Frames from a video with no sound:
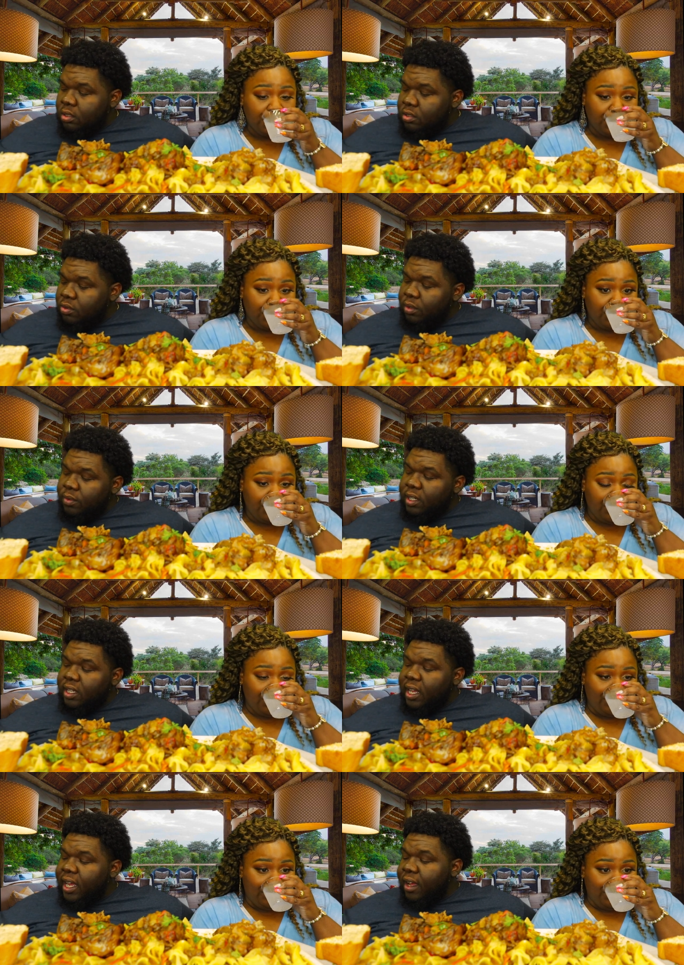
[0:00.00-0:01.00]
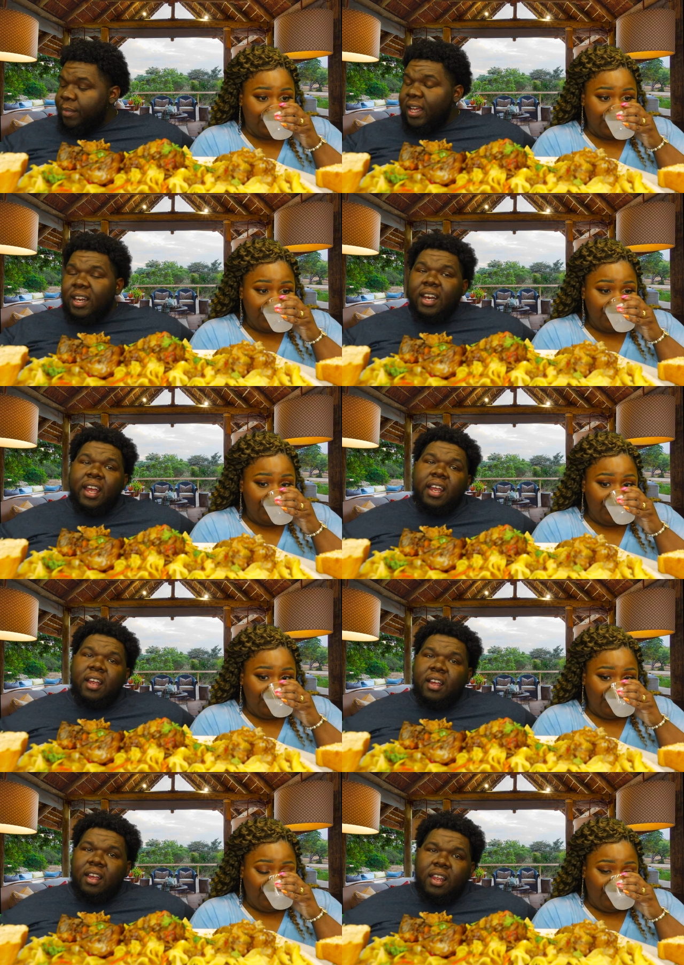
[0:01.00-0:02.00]
Speaker 1: twenty-one K. I mean, it ain't
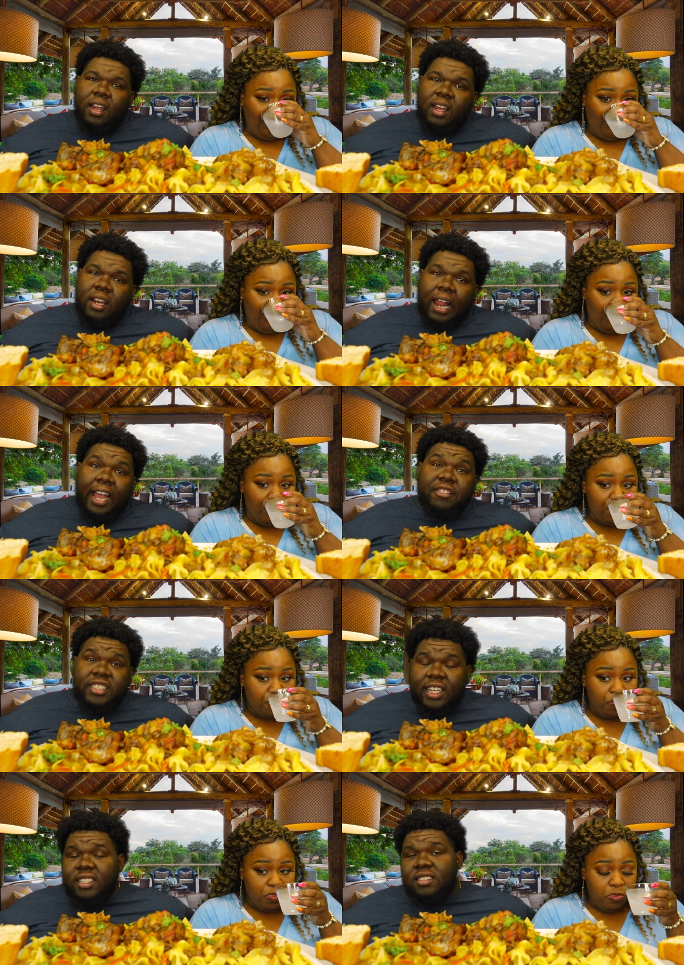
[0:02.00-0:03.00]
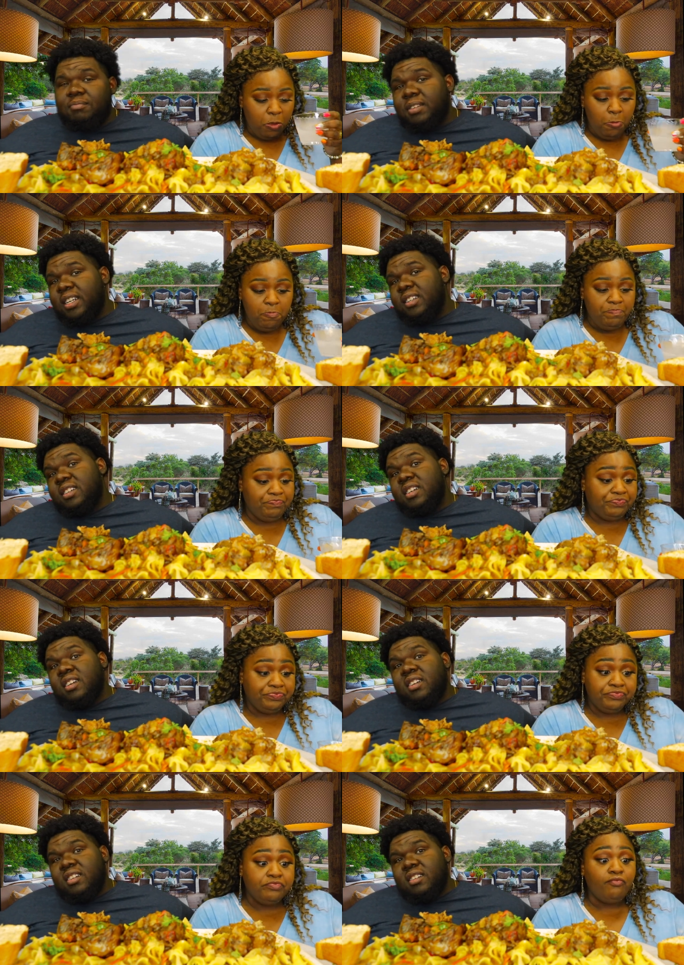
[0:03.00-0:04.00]
it ain't life changing, but
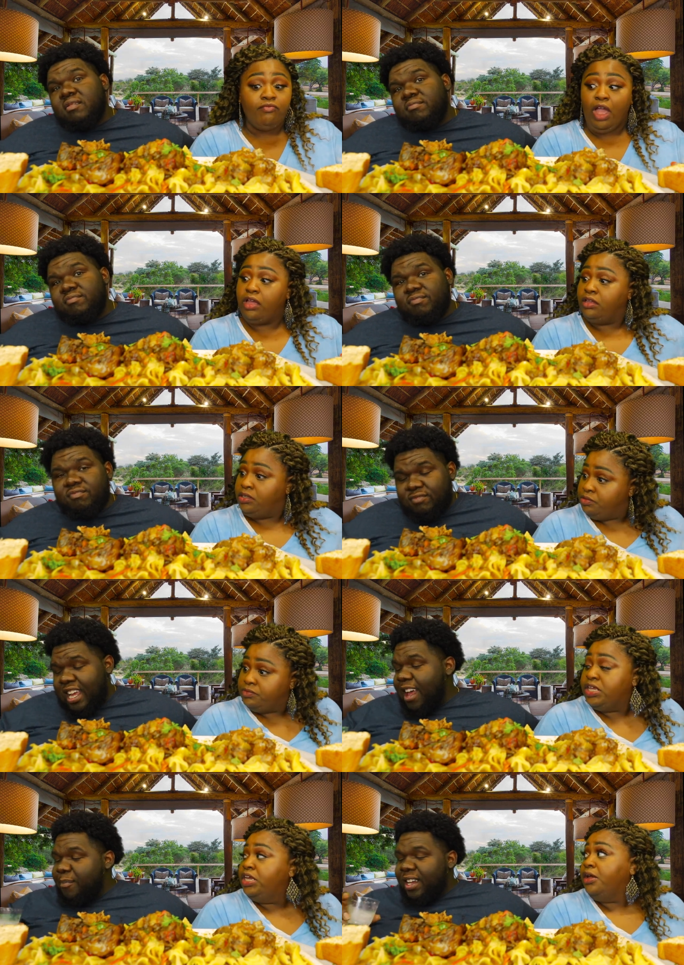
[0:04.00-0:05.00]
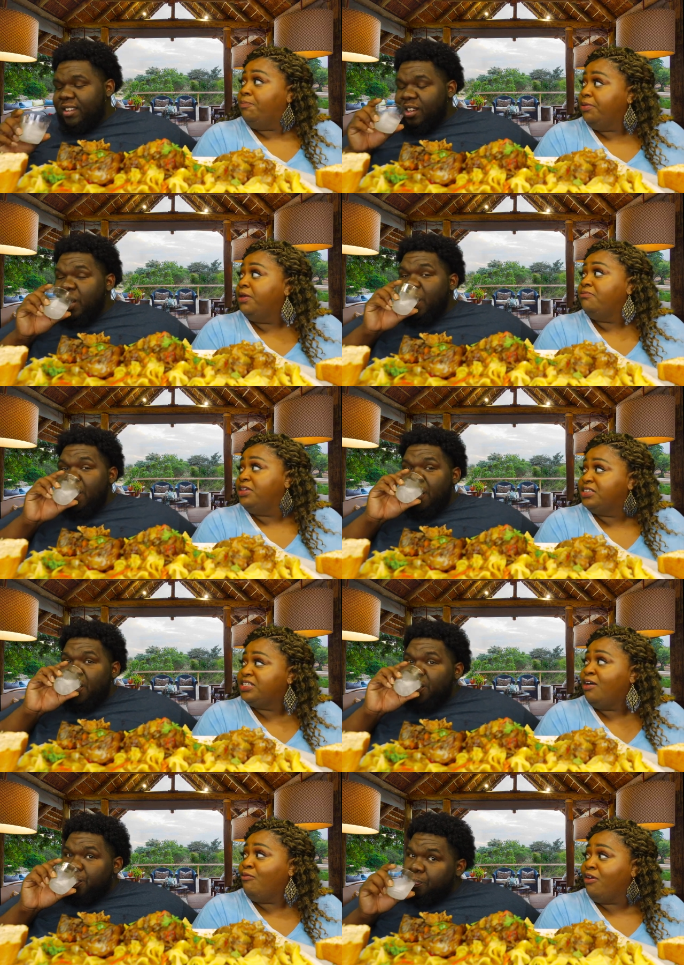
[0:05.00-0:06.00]
Speaker 2: I it'll mean, put me
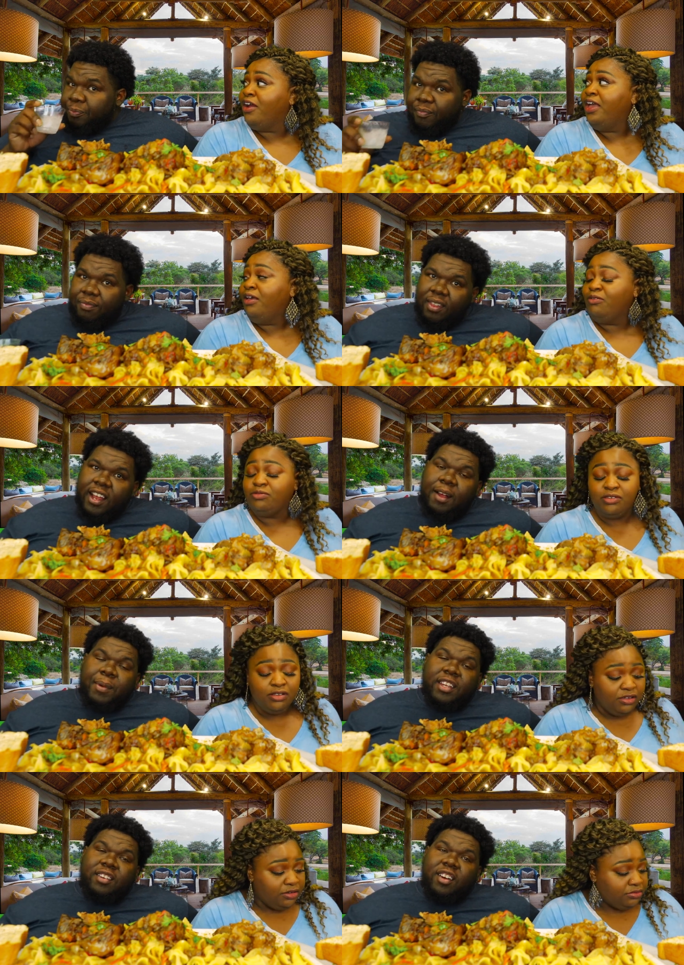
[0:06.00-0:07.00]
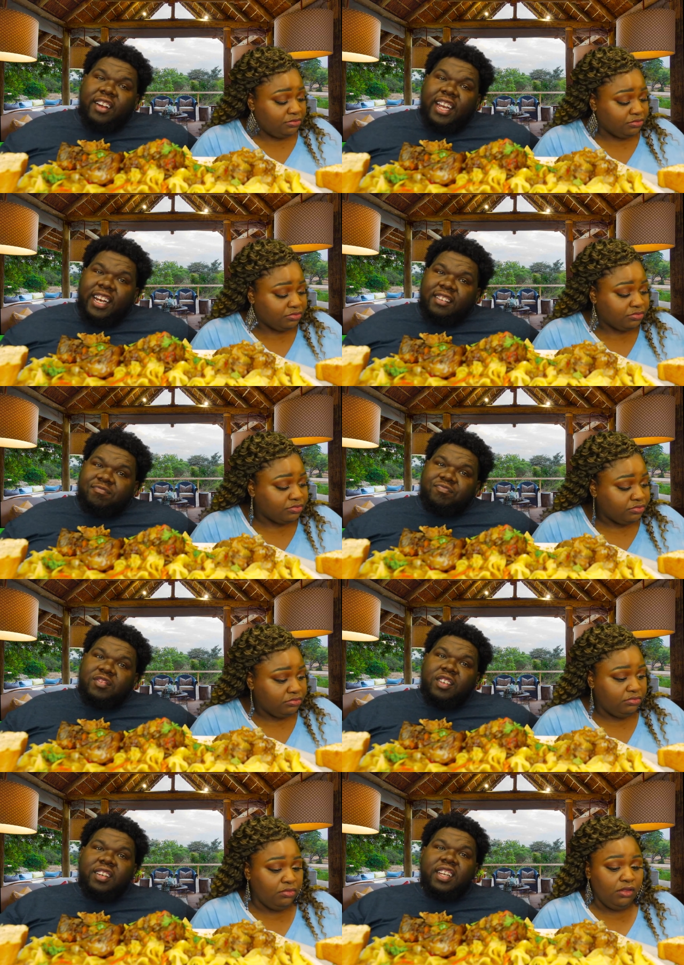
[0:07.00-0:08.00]
somewhere else.
Speaker 1: I mean, you can go ahead and
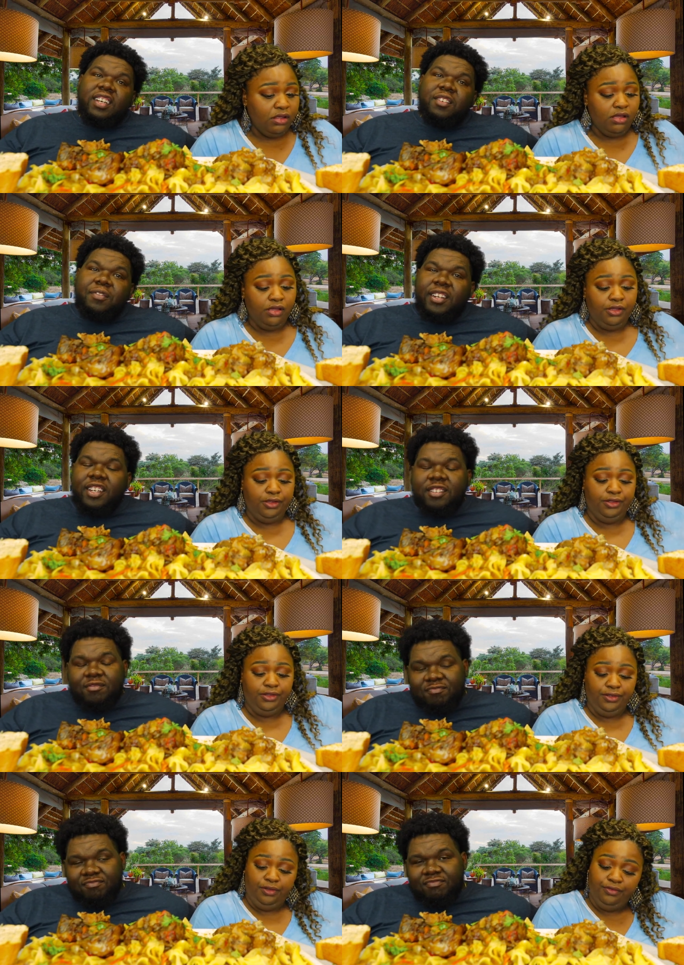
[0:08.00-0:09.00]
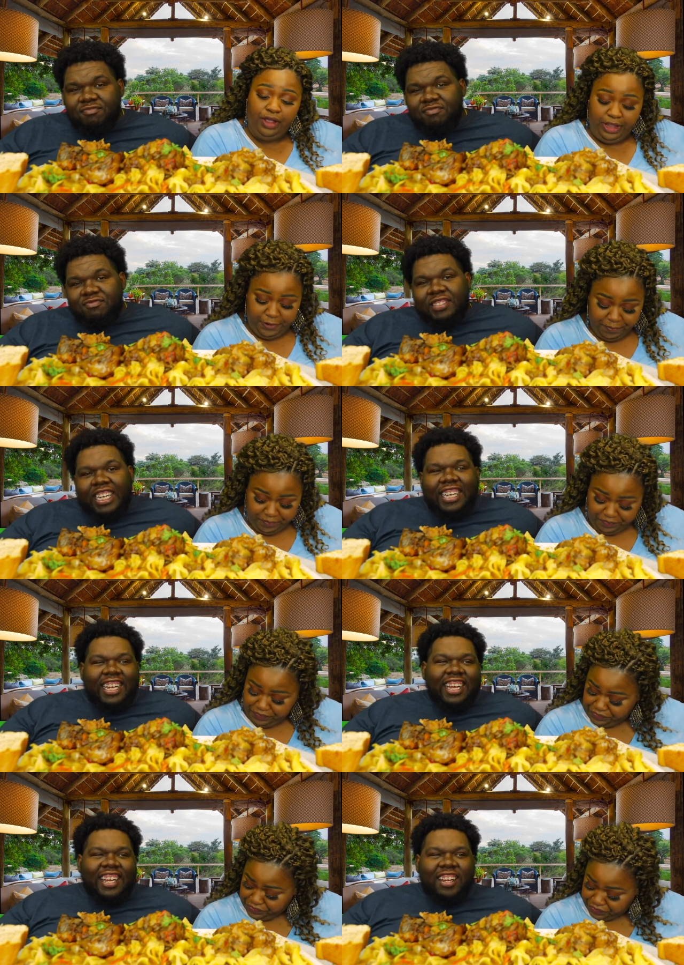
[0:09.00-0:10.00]
you can get a new vehicle,
Speaker 2: right?
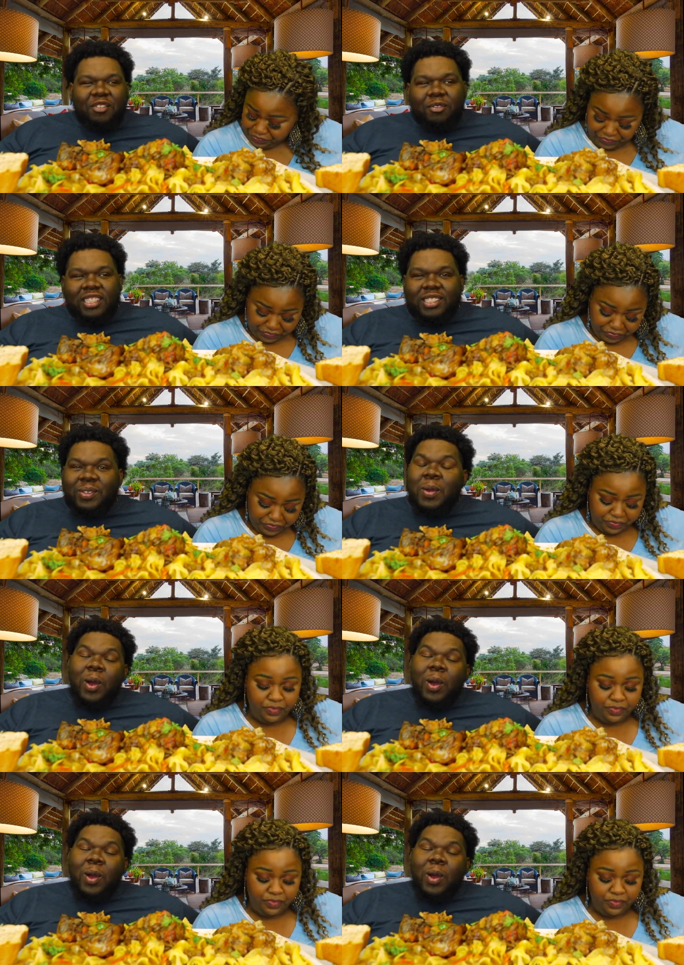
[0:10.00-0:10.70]
Speaker 1: If you want to,